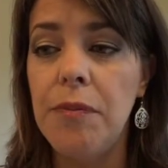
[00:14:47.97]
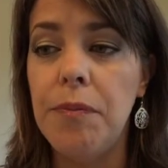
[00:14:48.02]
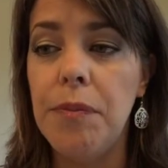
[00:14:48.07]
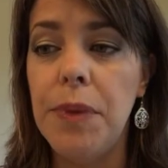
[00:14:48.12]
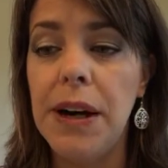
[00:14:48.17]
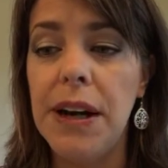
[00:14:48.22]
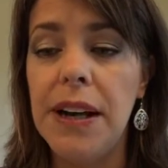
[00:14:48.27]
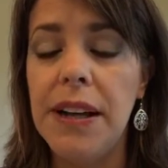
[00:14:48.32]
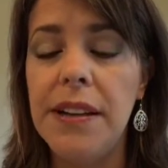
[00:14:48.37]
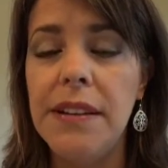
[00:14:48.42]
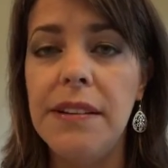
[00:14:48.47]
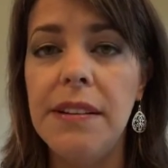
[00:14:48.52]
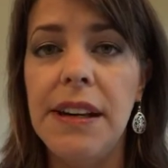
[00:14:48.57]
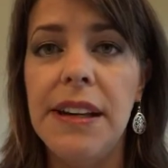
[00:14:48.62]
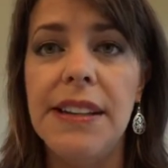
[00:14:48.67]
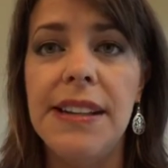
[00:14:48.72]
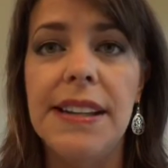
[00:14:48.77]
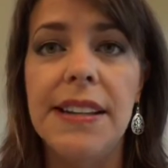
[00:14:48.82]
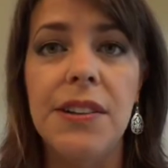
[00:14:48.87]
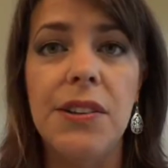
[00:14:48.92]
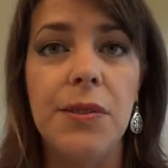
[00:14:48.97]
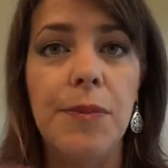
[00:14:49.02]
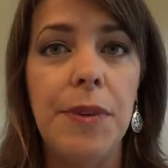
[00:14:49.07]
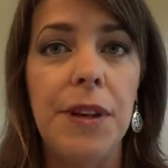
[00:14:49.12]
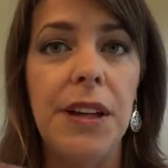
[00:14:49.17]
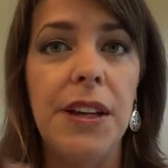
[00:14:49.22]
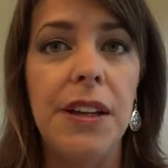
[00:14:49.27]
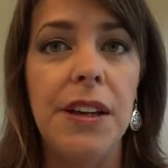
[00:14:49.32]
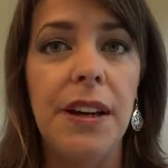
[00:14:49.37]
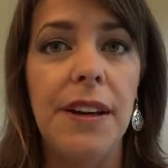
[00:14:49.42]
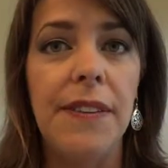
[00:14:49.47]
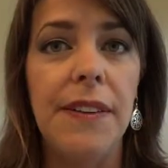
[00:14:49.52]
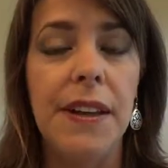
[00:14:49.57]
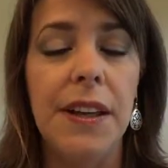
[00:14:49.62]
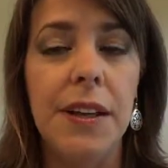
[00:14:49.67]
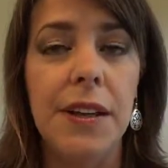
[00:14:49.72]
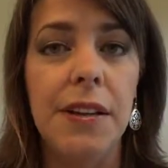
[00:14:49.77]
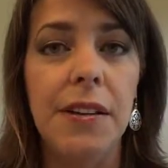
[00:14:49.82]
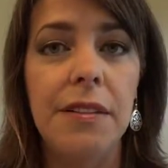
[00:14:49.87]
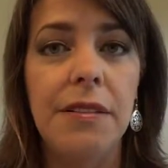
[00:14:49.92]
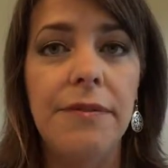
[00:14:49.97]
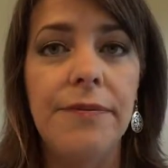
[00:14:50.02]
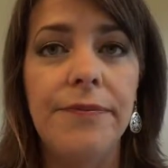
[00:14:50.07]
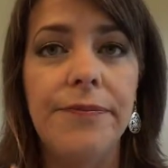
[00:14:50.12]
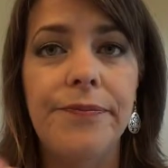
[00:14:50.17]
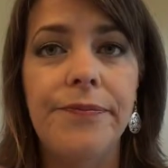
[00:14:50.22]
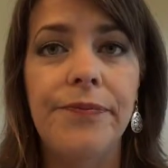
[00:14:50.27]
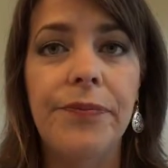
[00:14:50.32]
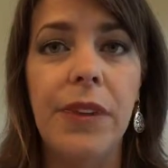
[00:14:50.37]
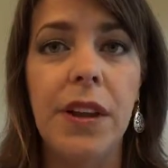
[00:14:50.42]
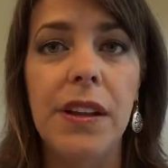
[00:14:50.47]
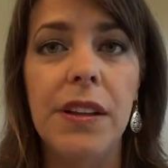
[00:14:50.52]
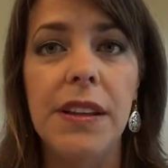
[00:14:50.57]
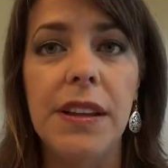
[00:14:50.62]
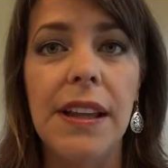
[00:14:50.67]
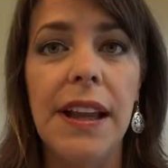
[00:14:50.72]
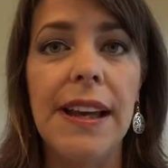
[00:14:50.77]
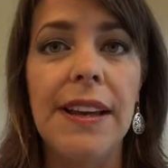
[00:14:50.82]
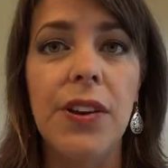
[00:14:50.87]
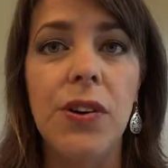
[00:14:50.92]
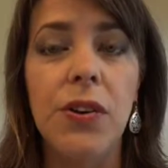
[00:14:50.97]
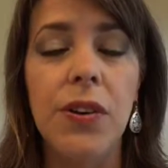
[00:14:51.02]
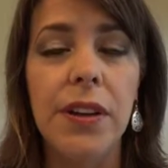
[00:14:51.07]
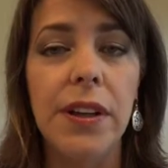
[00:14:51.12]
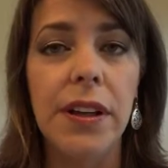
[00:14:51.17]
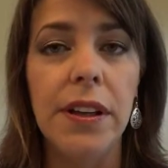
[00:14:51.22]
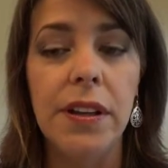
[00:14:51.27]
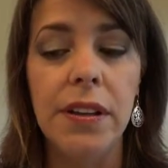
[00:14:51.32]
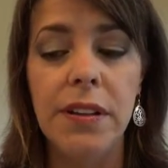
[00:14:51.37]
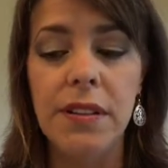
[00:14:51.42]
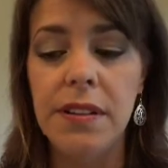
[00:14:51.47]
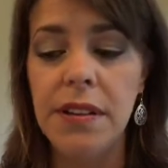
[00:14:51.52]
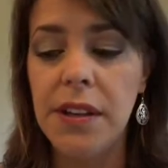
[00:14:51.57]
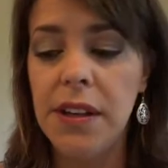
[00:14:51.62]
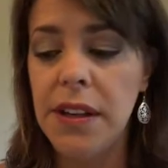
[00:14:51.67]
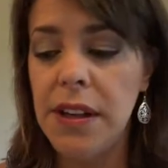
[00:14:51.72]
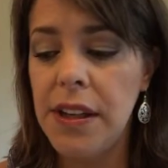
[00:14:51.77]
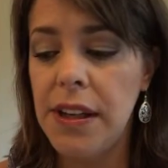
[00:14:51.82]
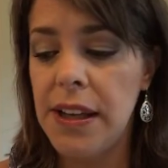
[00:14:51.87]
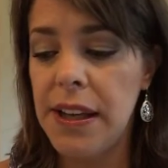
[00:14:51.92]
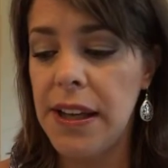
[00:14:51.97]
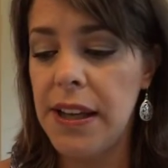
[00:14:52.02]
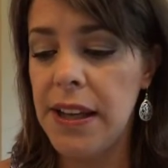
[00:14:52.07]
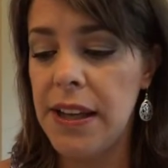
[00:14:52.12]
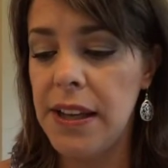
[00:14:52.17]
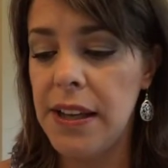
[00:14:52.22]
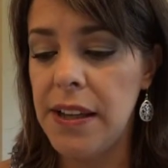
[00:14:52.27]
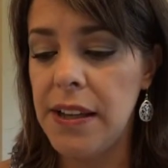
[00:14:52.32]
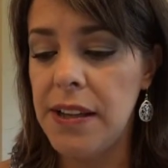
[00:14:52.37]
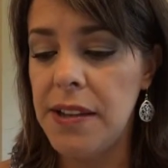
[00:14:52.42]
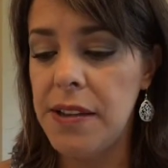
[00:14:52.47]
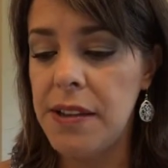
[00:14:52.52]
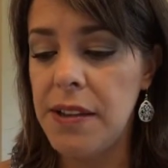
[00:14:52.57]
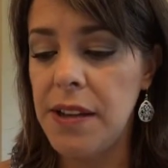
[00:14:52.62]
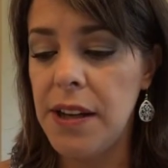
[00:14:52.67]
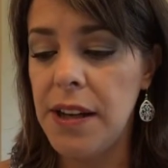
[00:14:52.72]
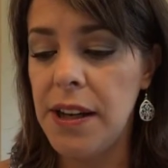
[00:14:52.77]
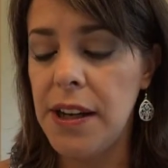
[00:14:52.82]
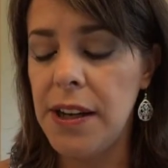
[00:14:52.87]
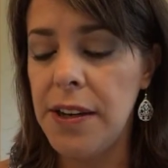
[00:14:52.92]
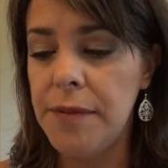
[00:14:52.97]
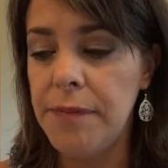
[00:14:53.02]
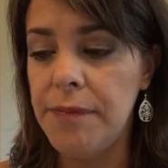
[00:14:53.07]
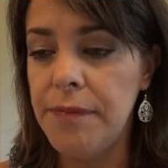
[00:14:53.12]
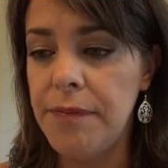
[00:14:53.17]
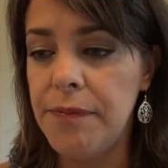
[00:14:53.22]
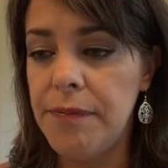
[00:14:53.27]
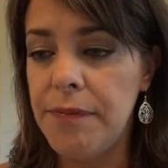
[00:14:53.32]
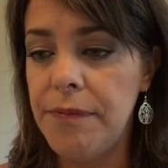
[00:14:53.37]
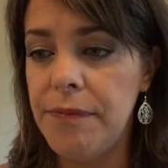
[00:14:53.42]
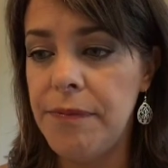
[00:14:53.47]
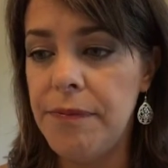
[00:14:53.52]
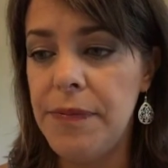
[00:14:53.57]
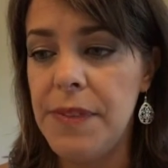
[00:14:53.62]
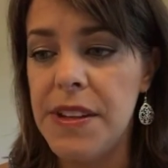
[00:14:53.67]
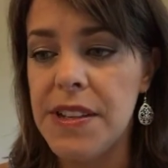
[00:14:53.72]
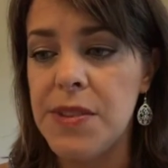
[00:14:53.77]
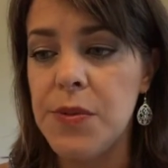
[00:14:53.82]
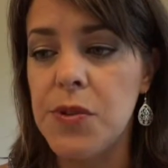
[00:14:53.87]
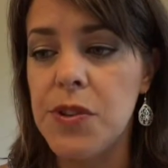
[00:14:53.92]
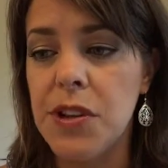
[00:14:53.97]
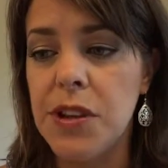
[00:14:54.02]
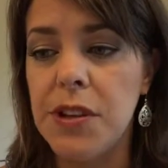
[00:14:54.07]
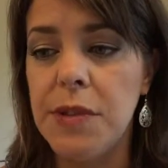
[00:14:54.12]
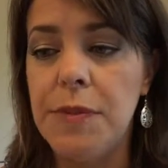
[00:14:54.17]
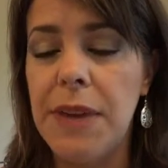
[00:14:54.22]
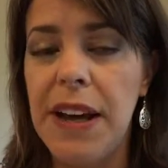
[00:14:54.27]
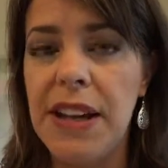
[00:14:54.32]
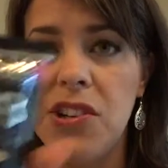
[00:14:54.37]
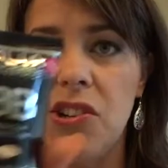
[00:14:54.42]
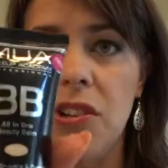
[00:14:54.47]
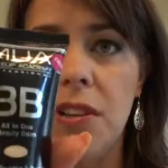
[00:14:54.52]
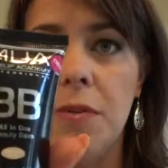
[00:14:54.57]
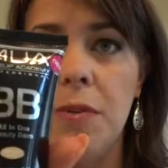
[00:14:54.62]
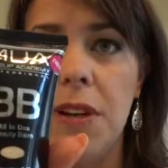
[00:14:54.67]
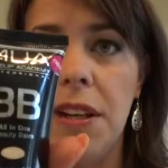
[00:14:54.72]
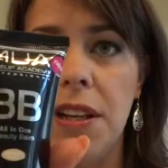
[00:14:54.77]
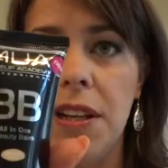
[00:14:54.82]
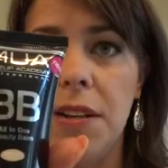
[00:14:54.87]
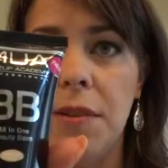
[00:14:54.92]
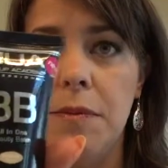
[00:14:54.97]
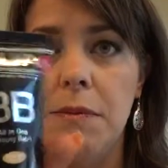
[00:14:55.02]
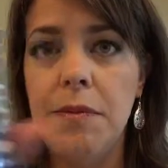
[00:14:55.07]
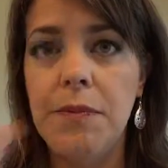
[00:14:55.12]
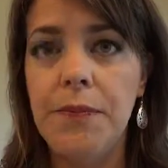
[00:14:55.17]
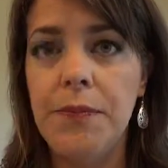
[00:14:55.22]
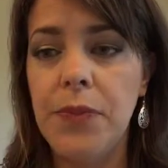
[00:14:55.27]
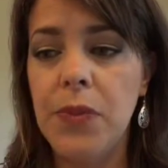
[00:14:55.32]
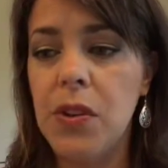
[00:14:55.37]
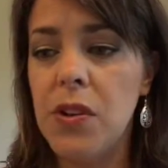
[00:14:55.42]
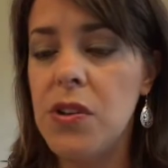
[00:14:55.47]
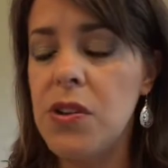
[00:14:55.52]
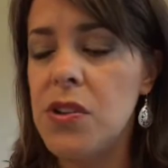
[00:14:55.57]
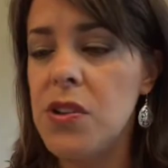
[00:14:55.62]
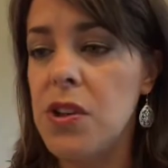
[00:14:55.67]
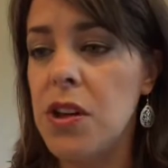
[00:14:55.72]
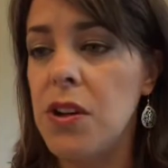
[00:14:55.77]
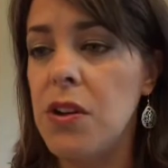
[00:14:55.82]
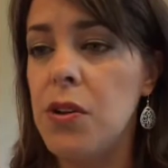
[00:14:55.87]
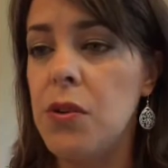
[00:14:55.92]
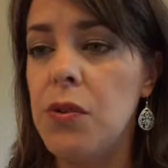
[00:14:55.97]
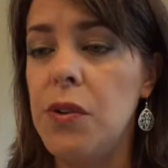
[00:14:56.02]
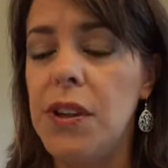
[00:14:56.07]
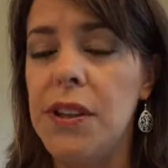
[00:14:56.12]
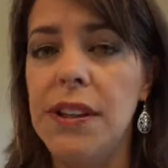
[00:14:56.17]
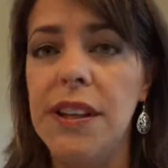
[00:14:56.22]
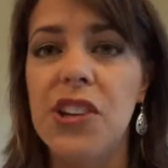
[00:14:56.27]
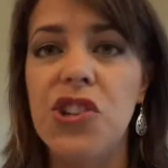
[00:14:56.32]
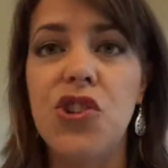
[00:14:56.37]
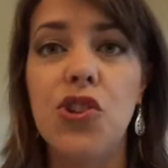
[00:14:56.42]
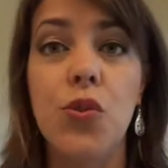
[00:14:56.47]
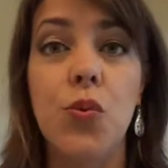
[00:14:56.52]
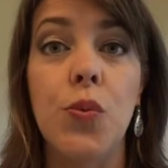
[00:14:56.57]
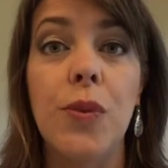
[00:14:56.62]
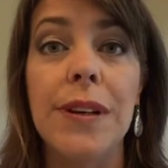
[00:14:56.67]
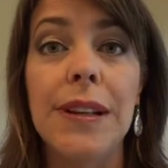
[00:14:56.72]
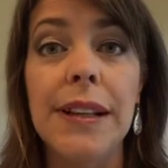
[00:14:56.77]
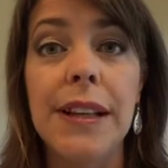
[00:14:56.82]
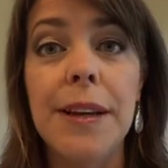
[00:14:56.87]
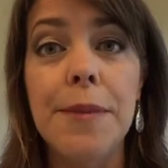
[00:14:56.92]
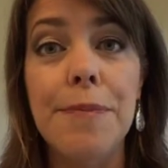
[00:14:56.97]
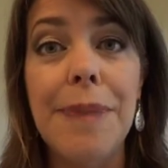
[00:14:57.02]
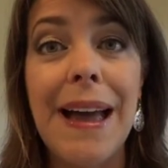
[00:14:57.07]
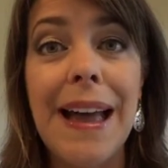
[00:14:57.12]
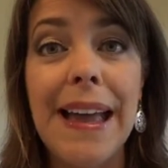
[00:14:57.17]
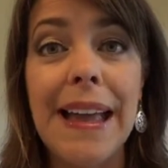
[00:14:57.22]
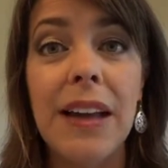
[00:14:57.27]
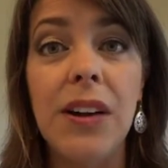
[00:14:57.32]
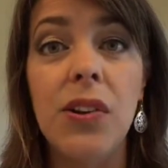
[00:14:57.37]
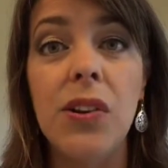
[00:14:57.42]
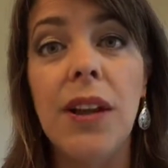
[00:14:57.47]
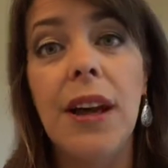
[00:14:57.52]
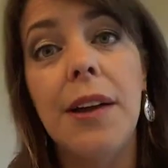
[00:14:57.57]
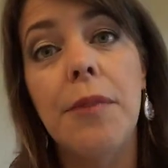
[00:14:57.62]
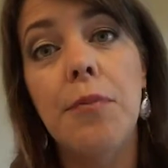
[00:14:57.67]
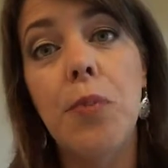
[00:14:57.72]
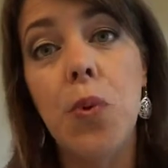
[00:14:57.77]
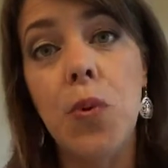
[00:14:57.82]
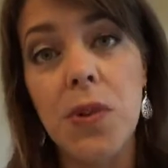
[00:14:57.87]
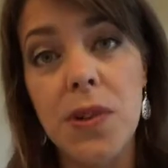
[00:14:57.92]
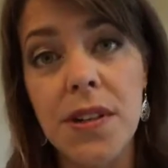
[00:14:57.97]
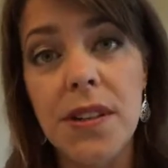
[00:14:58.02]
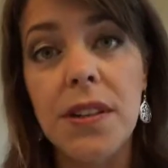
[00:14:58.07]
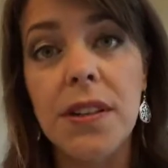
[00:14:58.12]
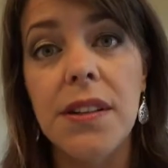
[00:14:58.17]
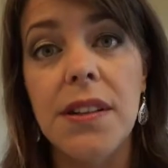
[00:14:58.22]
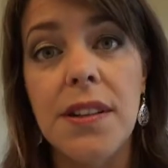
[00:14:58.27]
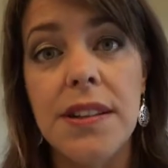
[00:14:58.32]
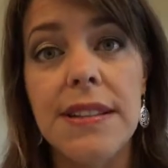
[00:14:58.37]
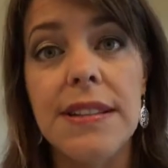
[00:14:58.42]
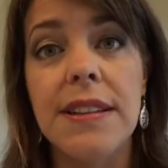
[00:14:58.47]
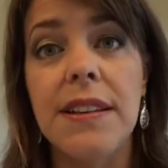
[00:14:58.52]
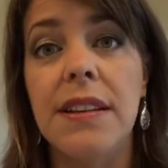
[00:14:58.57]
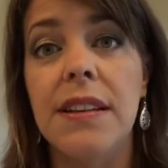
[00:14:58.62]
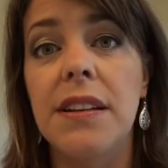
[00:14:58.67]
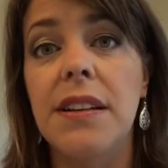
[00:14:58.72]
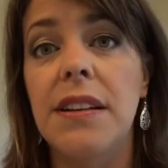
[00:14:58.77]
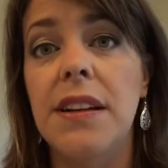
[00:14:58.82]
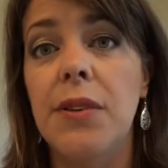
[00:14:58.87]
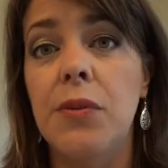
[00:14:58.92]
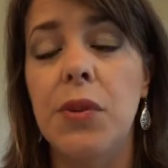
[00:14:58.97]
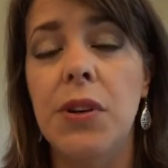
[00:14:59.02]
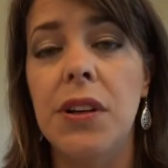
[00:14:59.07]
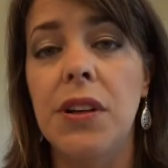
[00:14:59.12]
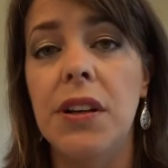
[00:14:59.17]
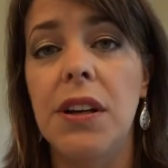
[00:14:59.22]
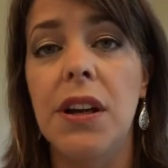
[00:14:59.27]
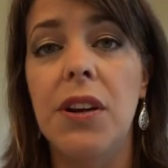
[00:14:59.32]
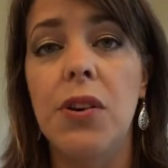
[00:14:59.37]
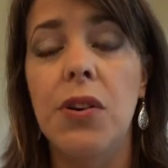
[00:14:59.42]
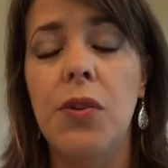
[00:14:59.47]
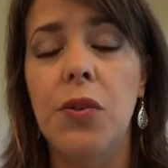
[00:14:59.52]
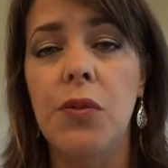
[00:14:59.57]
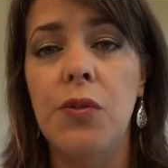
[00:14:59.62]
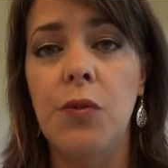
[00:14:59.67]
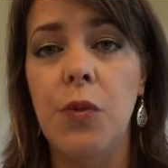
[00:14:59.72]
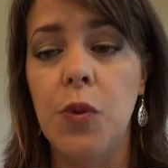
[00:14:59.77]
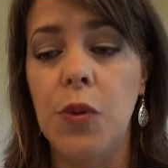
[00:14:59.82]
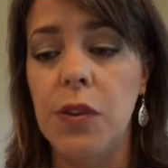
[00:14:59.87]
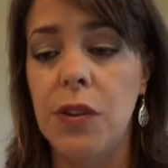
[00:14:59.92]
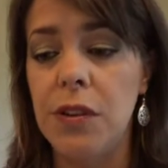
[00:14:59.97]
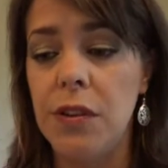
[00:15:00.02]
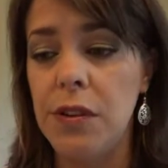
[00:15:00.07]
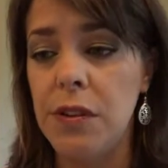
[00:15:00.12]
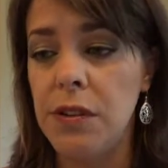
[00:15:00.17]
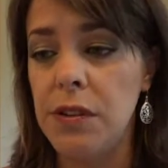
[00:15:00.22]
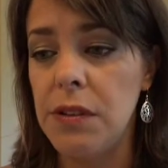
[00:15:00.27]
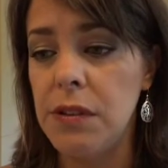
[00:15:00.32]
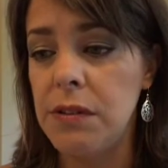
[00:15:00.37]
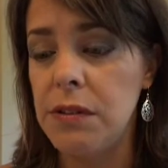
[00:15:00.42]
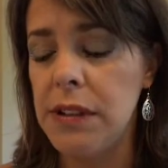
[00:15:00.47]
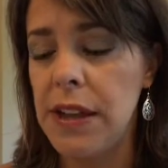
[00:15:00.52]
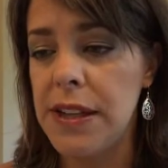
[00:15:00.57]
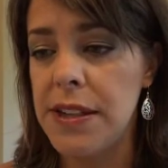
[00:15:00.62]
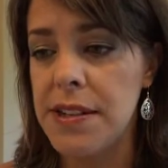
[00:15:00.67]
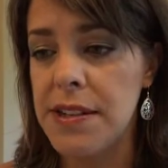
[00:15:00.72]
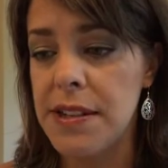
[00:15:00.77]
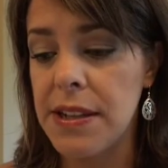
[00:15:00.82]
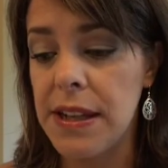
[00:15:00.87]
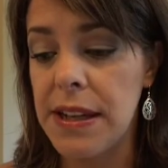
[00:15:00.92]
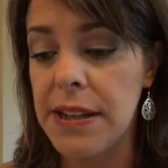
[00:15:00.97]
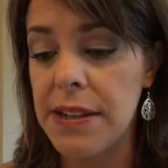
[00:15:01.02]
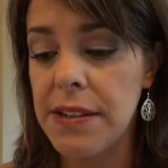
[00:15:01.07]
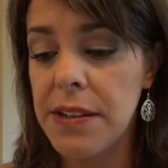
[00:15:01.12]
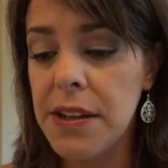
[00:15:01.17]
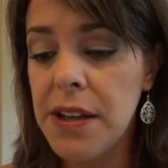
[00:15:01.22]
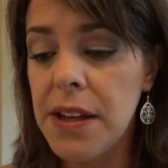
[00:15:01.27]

But I tend to be on the lighter end, and this was a good match, the medium. So unless you're really pale, like porcelain skin, I wouldn't go for the lightest light.